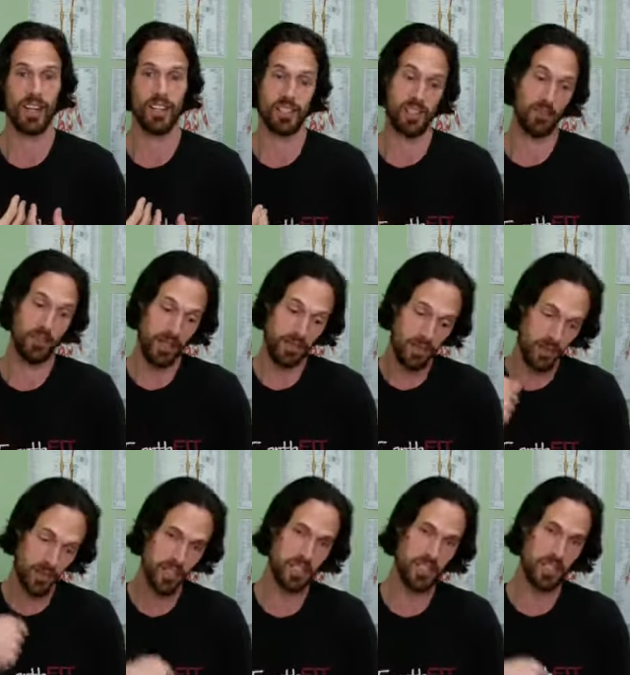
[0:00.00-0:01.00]
And sometimes we
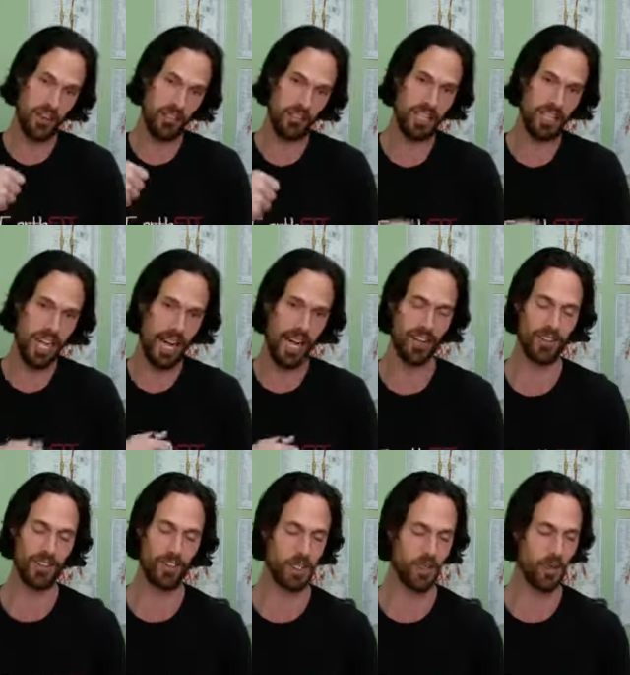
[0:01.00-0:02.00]
just stuff it
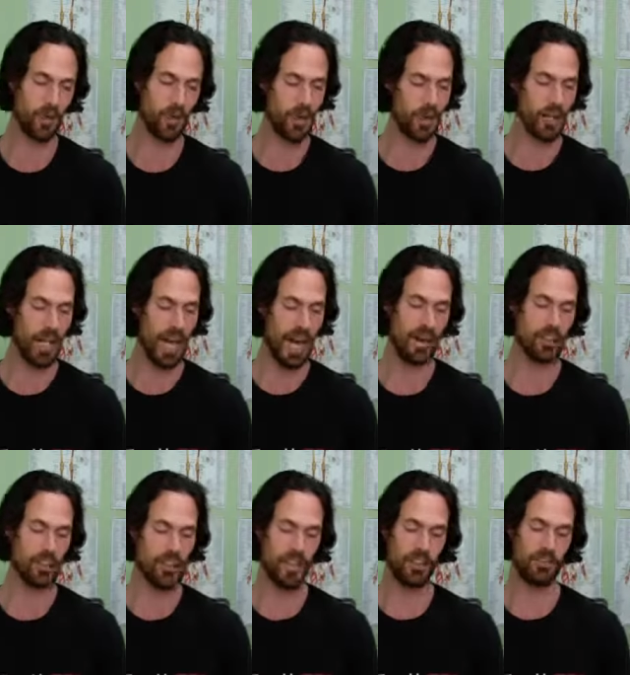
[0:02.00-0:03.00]
down. So how
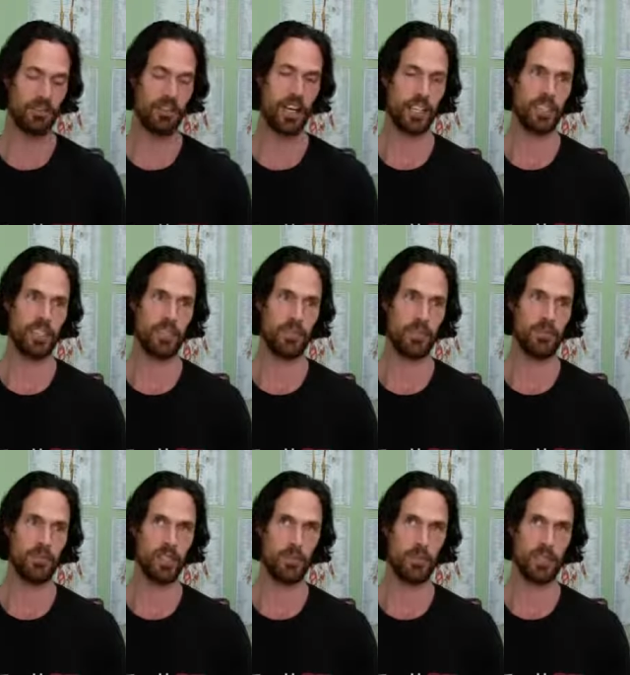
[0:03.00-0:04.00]
does that affect
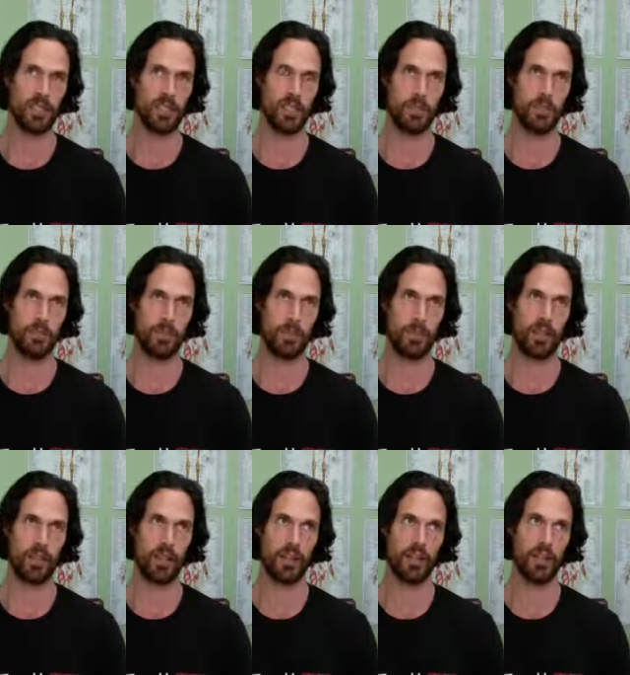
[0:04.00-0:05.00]
if somebody's
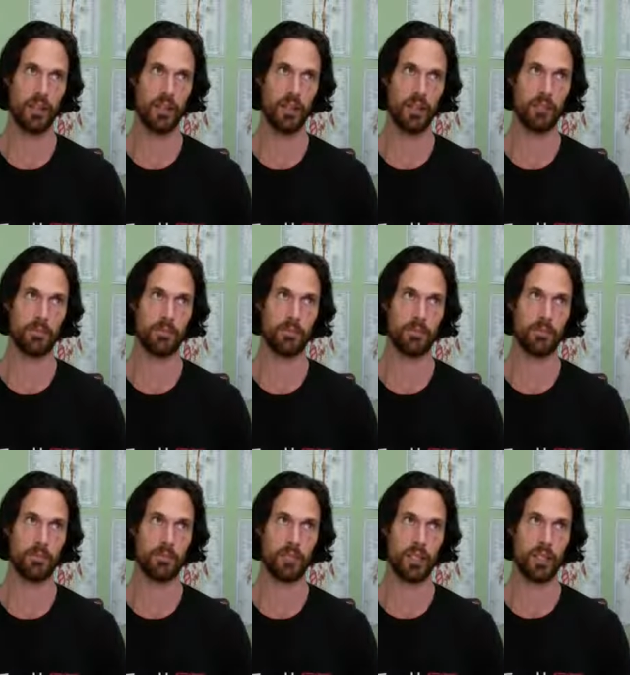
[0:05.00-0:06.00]
kind
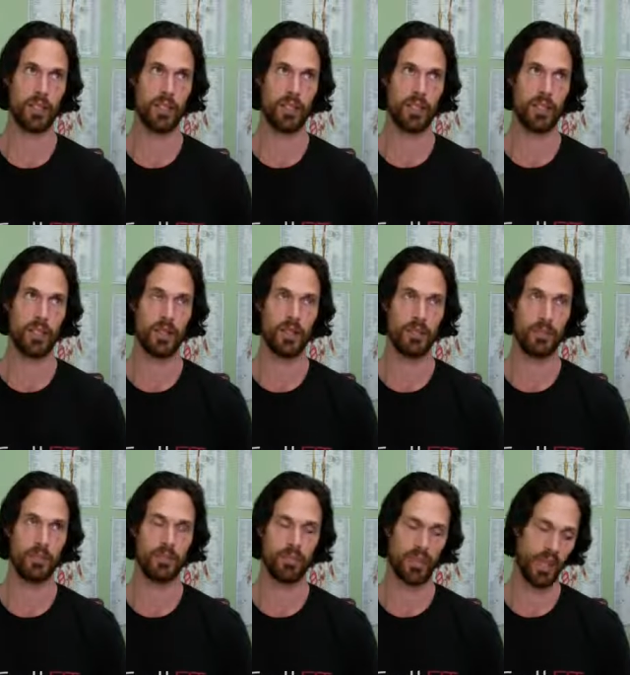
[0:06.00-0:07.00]

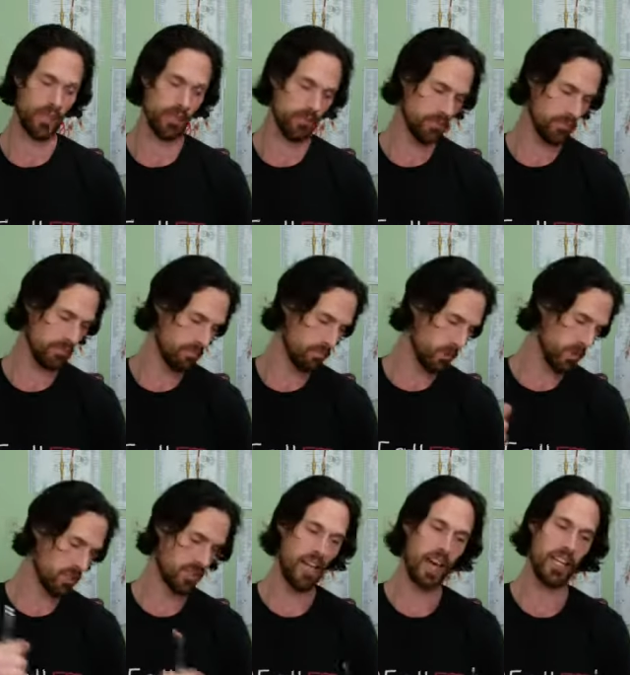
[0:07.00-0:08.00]
of
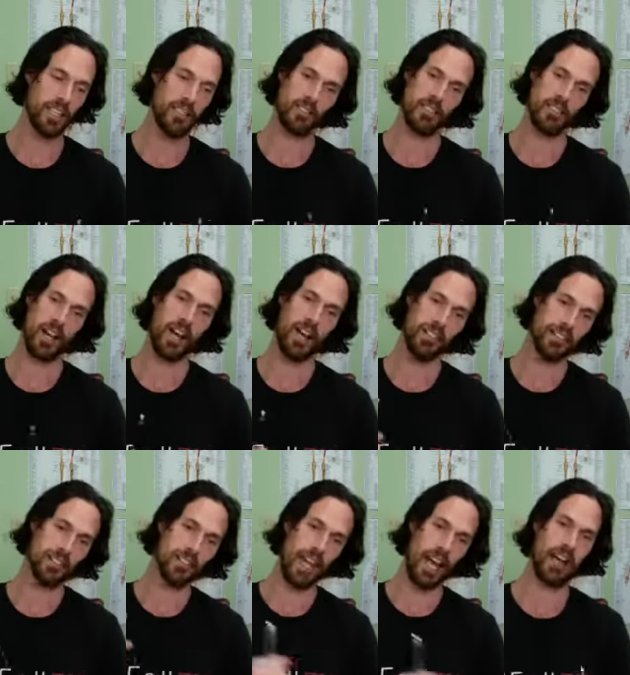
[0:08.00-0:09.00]
pushed that inner
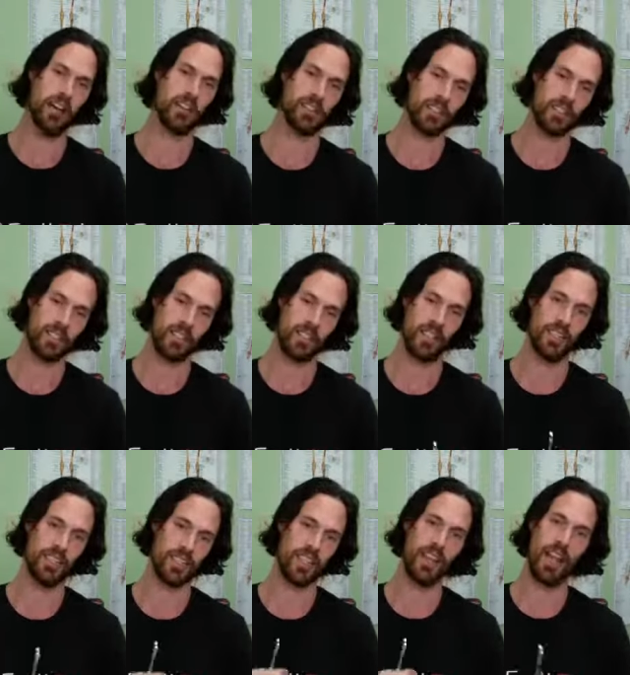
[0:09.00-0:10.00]
child down and
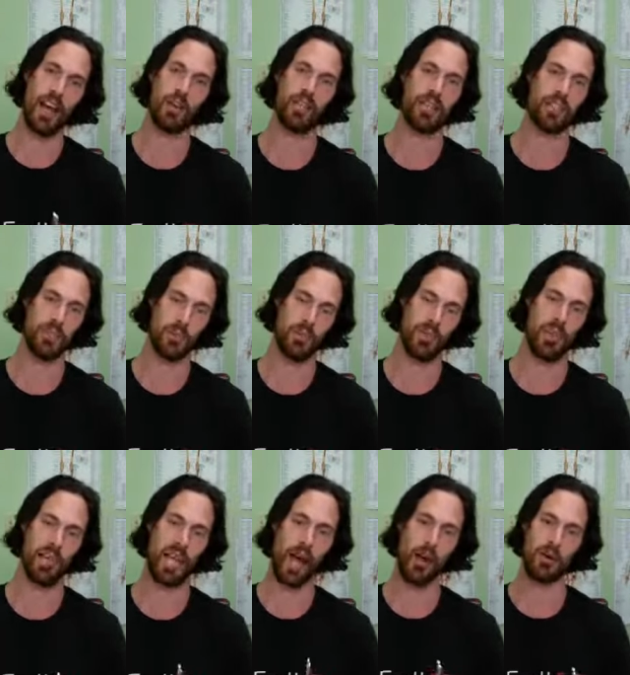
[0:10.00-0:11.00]
isn't allowing it to
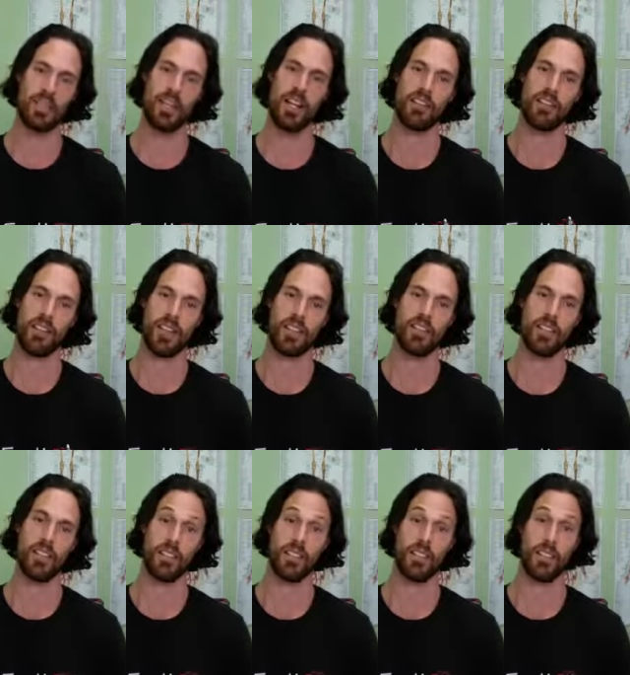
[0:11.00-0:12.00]
play? How is that
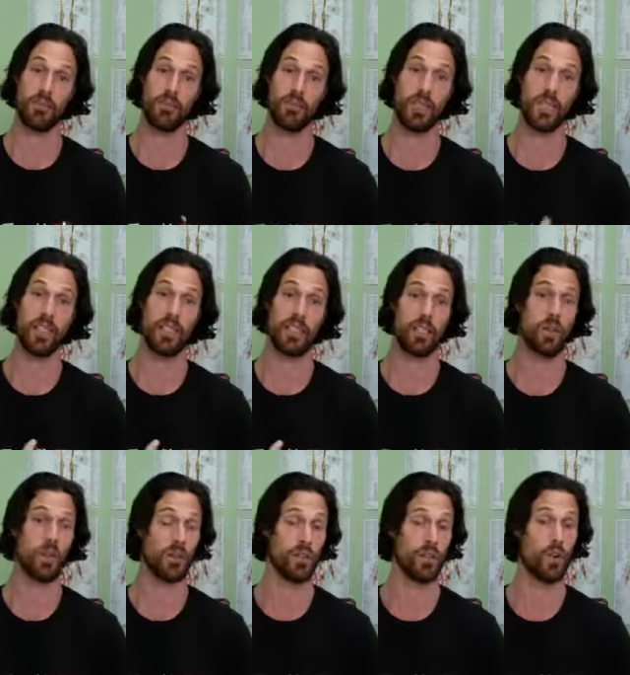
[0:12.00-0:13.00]
affecting their being
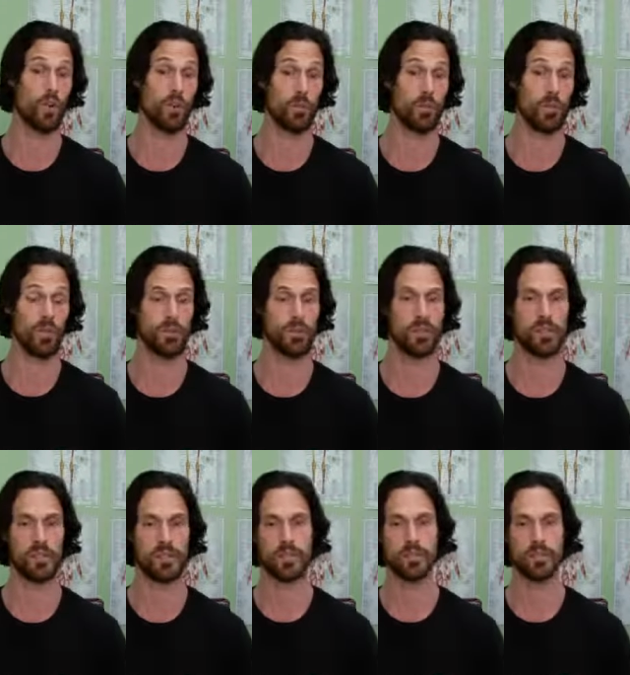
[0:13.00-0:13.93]
or their hormones?